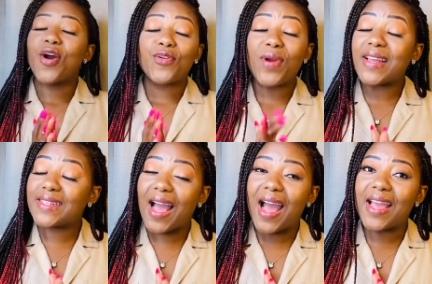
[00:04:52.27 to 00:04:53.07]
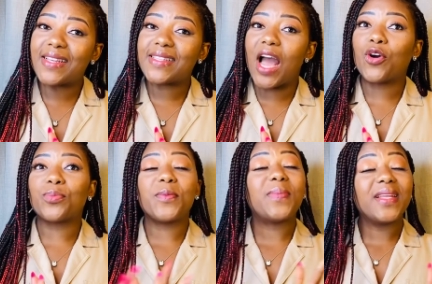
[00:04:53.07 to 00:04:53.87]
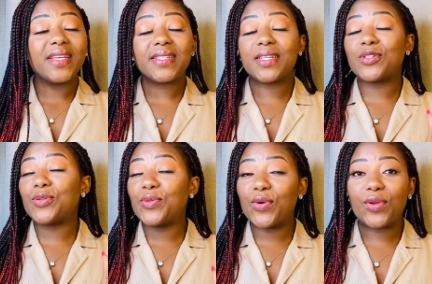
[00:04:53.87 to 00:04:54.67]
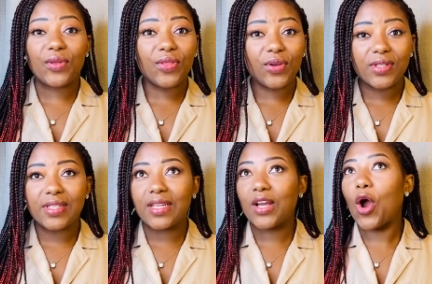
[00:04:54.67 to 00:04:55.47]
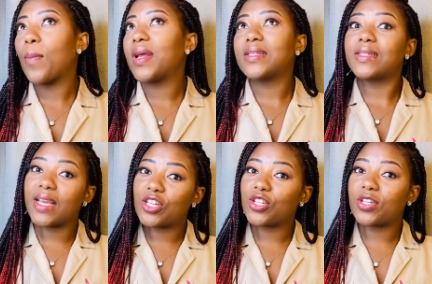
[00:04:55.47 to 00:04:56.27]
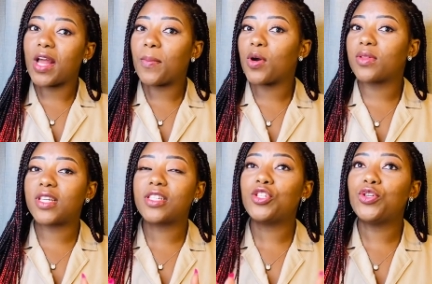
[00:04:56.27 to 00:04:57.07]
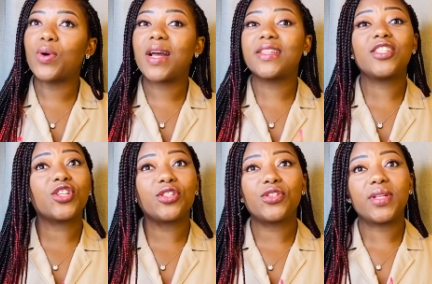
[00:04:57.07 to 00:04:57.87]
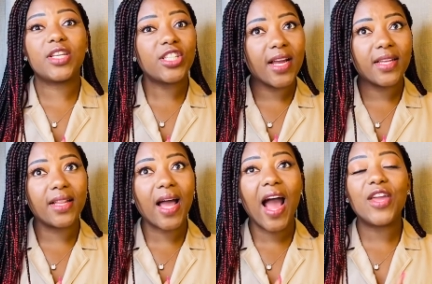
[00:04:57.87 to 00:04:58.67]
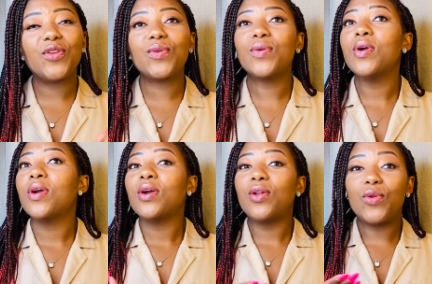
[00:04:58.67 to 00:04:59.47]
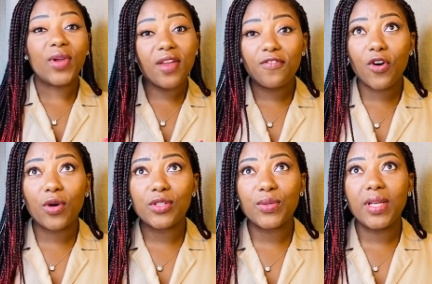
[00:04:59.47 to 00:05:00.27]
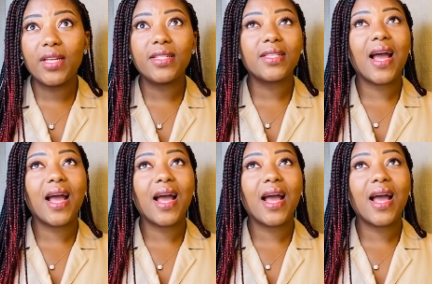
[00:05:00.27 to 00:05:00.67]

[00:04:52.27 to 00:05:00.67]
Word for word: Right guys, I would be pleased to know your thoughts in the comments section about this new addition to the channel. Are you Looking forward to it.